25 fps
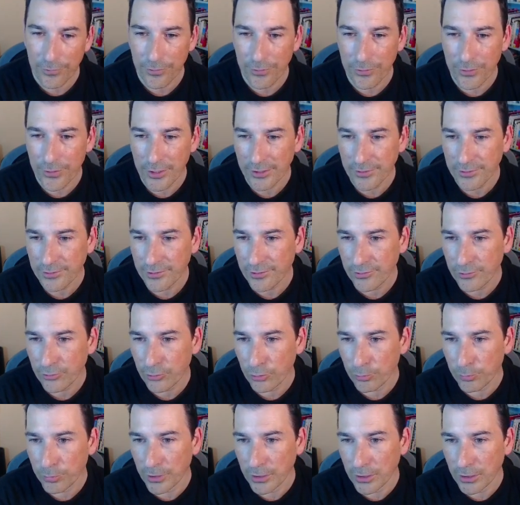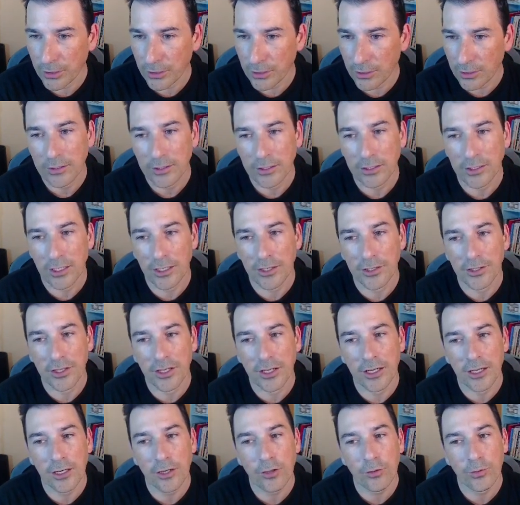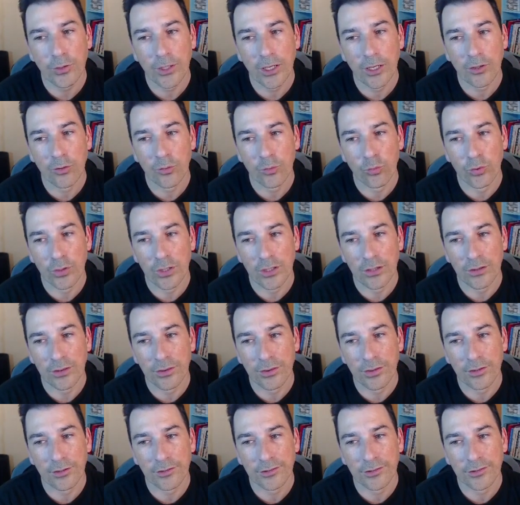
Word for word: needs to be in an area with